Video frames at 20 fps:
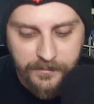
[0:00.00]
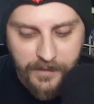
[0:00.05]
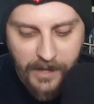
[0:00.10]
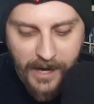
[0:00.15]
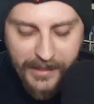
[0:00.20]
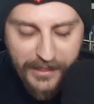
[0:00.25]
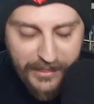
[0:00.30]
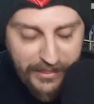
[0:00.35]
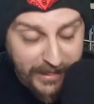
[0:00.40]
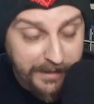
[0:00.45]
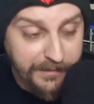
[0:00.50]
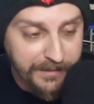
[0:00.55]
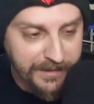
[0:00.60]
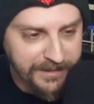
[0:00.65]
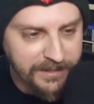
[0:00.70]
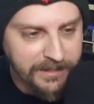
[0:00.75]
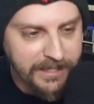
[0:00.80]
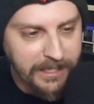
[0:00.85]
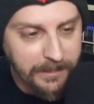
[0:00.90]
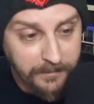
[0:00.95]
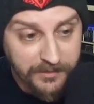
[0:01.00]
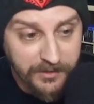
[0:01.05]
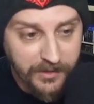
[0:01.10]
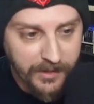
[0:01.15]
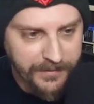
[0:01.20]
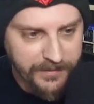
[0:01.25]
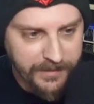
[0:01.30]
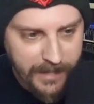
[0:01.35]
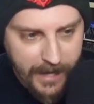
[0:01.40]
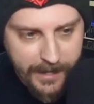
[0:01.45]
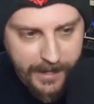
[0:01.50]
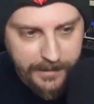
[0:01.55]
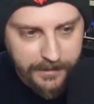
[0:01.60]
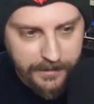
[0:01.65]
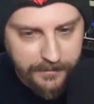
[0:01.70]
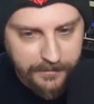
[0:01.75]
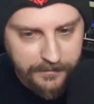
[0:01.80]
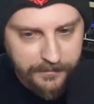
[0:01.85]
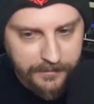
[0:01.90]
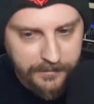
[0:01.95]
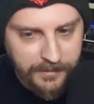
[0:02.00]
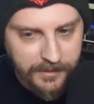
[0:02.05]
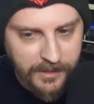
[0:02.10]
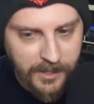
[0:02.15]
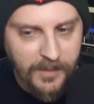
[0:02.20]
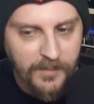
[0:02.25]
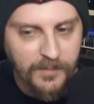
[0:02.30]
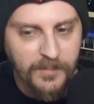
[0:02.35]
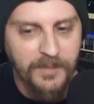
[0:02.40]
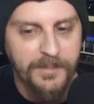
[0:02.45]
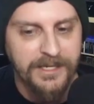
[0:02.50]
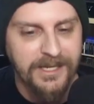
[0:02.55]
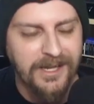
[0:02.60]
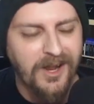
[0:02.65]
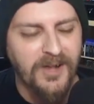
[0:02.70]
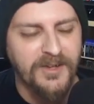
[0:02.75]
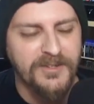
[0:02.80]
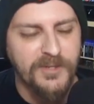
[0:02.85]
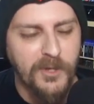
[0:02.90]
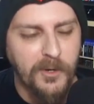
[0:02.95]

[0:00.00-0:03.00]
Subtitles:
I think this game does that. But because